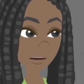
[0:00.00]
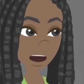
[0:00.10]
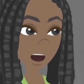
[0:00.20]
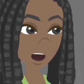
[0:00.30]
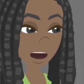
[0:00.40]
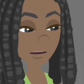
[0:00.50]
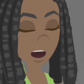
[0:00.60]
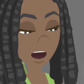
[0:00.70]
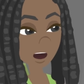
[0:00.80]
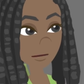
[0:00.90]
gradually
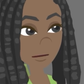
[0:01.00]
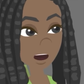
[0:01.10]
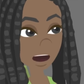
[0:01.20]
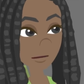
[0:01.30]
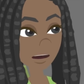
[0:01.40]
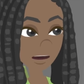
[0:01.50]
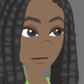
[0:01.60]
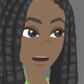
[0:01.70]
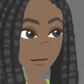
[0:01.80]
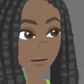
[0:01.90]
grows and
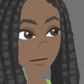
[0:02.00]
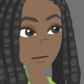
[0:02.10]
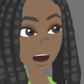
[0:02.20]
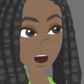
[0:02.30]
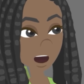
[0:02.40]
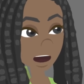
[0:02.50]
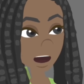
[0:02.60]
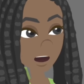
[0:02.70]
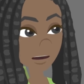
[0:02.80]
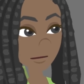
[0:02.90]
detaches to form a new
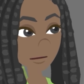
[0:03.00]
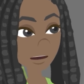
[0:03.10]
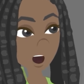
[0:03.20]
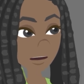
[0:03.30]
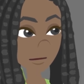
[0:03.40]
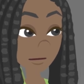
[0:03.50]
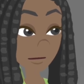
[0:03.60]
yeast cell.